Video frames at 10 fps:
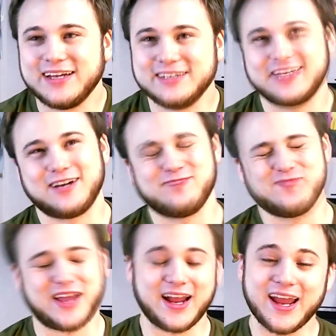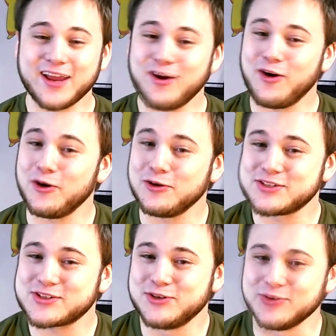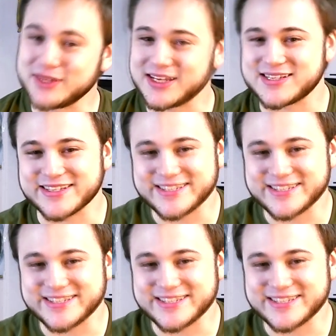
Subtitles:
Now I gotta go old school with this.